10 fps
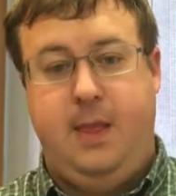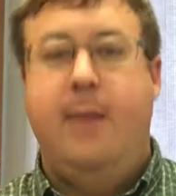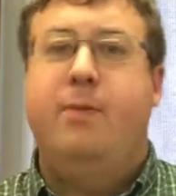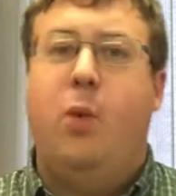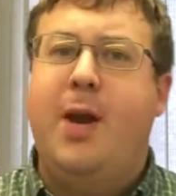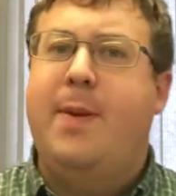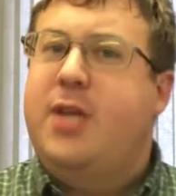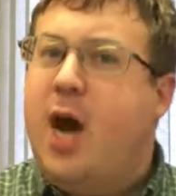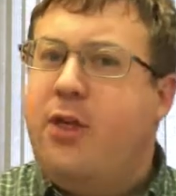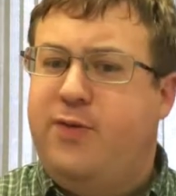But what about
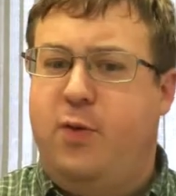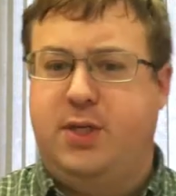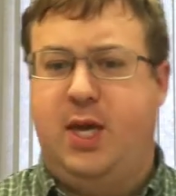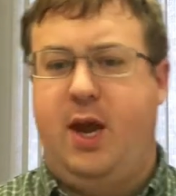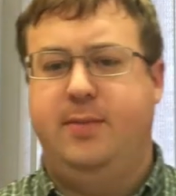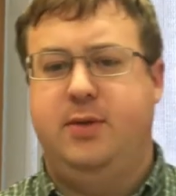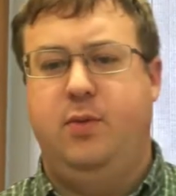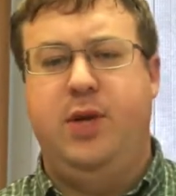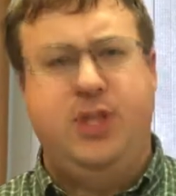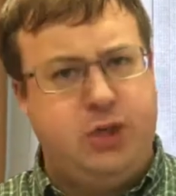the other 4 times
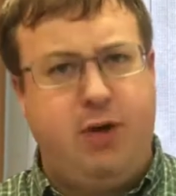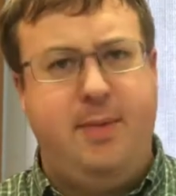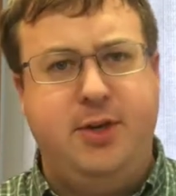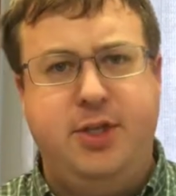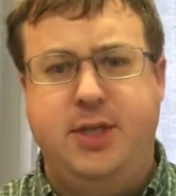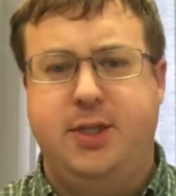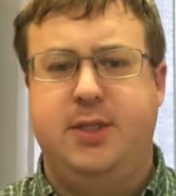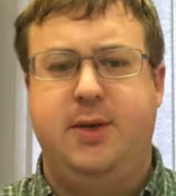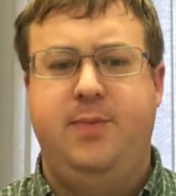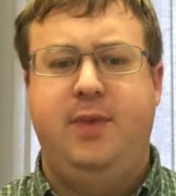when it's describing
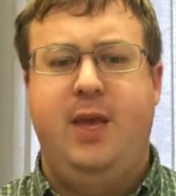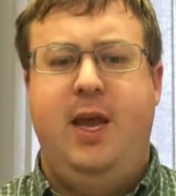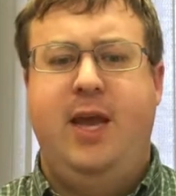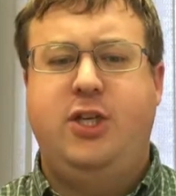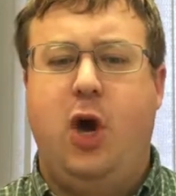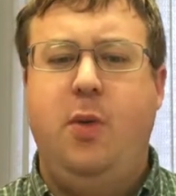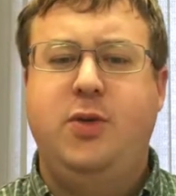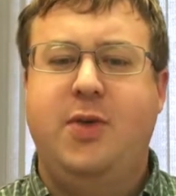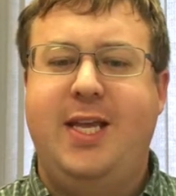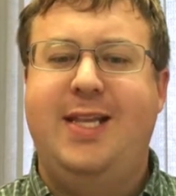Jesus? It's
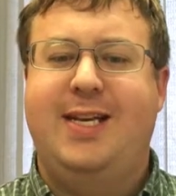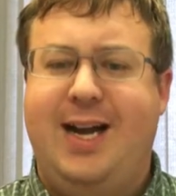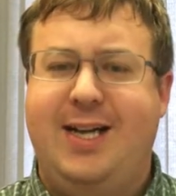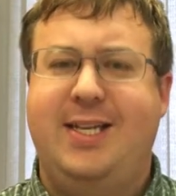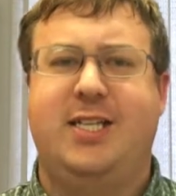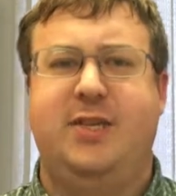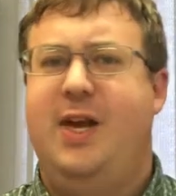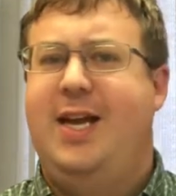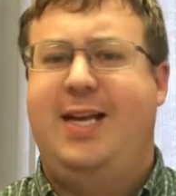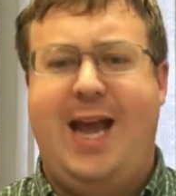always within the context of
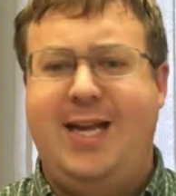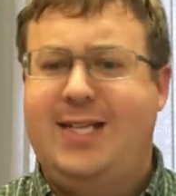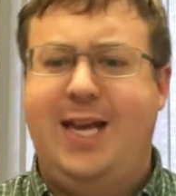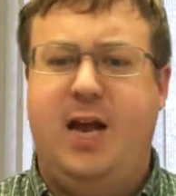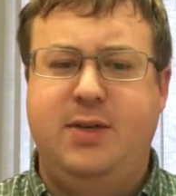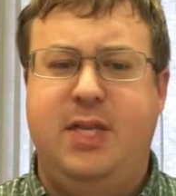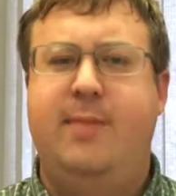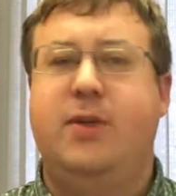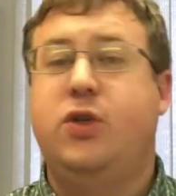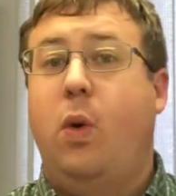casting out
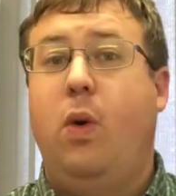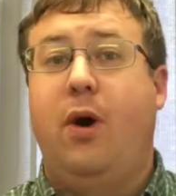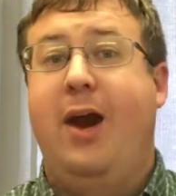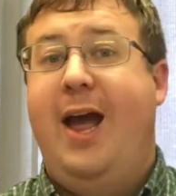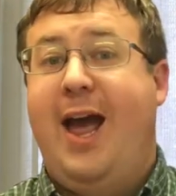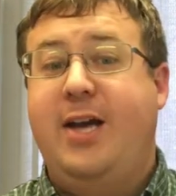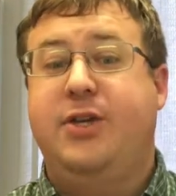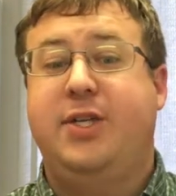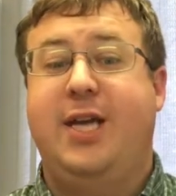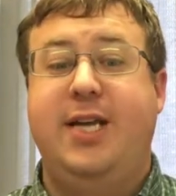demons or
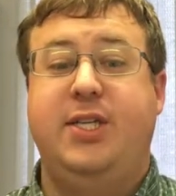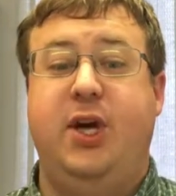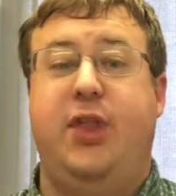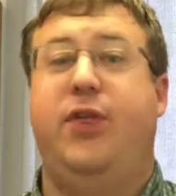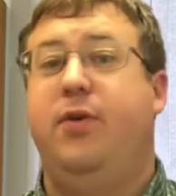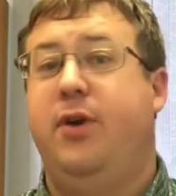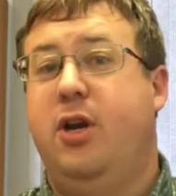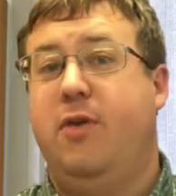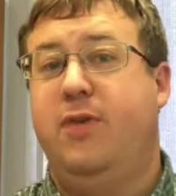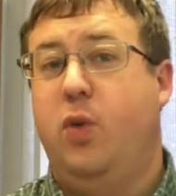exercising authority
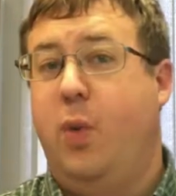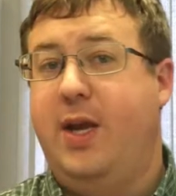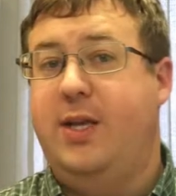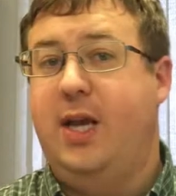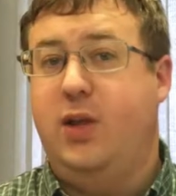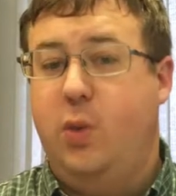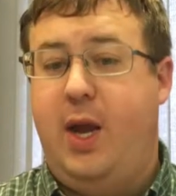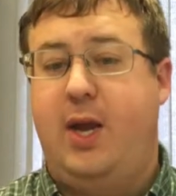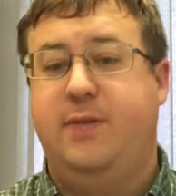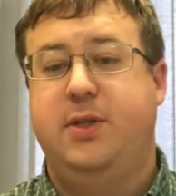over the wind and the
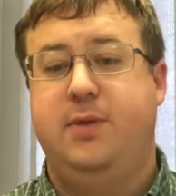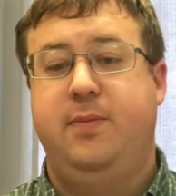waves.